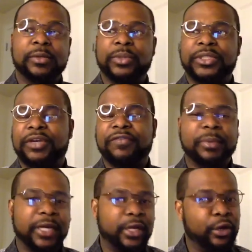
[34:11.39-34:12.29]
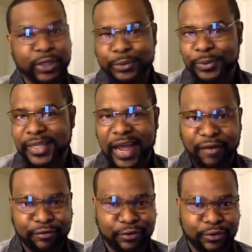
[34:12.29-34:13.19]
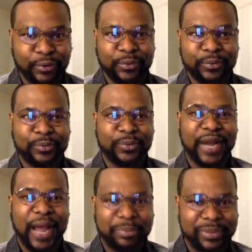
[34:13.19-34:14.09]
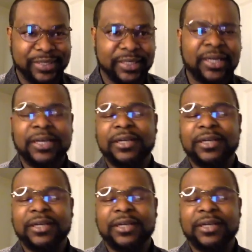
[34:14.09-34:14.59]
which everybody agrees with after what happened.